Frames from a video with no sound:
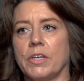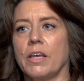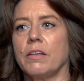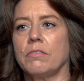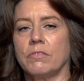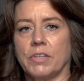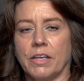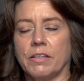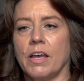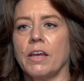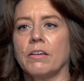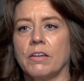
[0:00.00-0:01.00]
take
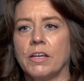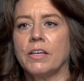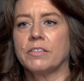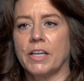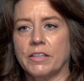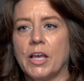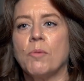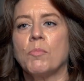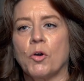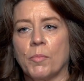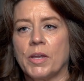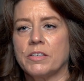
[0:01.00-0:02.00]
that
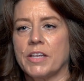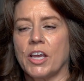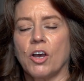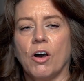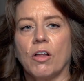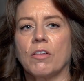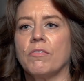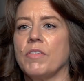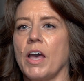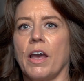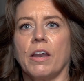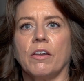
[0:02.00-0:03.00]
moment, take all of
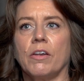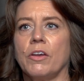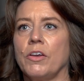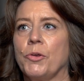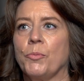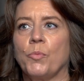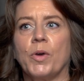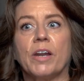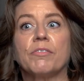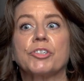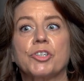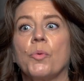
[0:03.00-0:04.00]
that,
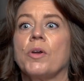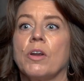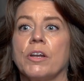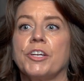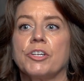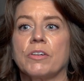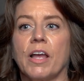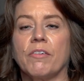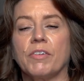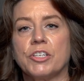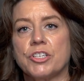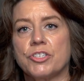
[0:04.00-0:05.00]
whatever's going on in your
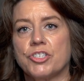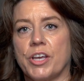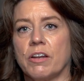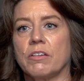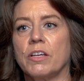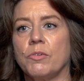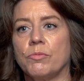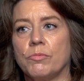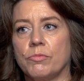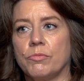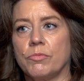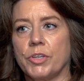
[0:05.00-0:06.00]
life, and just channel it
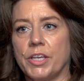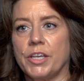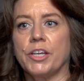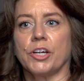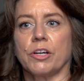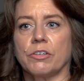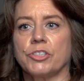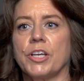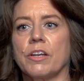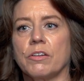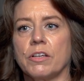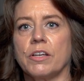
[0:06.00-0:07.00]
here.
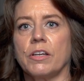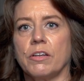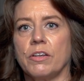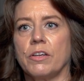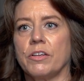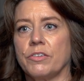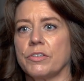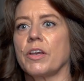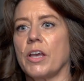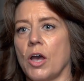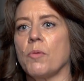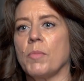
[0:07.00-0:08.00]
Channel it to
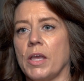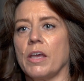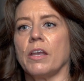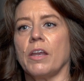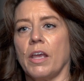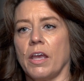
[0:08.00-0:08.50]
come in,